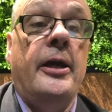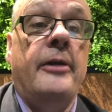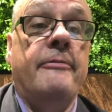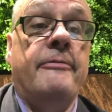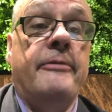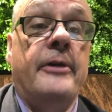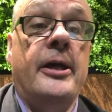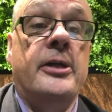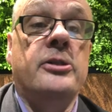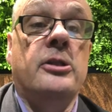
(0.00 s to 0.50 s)

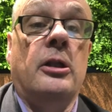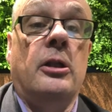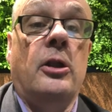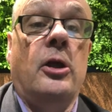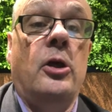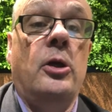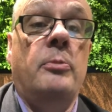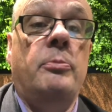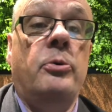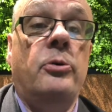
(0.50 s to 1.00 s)
and faster
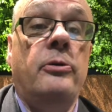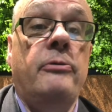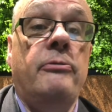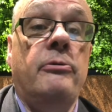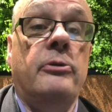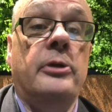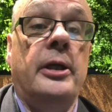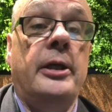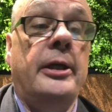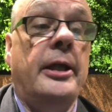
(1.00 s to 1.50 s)
loan
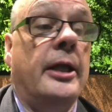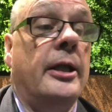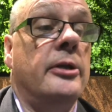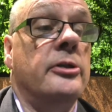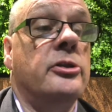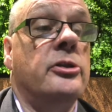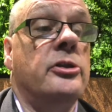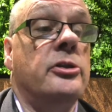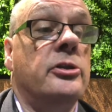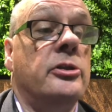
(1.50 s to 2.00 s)
approval,
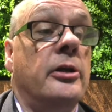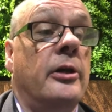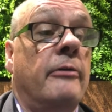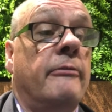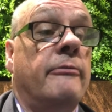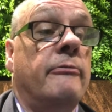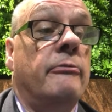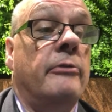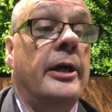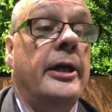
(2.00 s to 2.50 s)
analysis
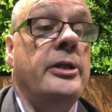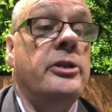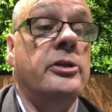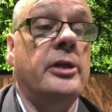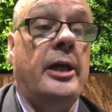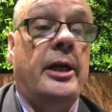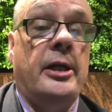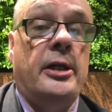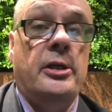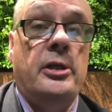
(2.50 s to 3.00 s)
of
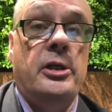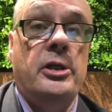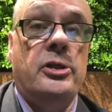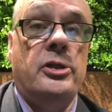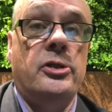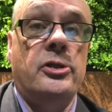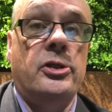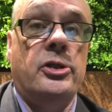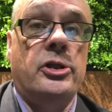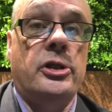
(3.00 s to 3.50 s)
rates and
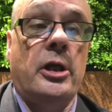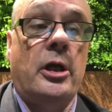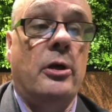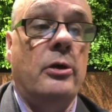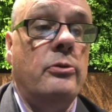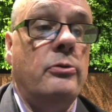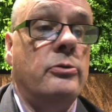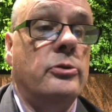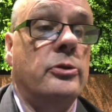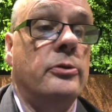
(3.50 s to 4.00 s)
conditions
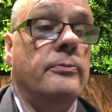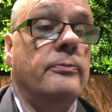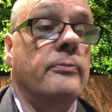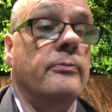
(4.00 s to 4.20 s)
shows.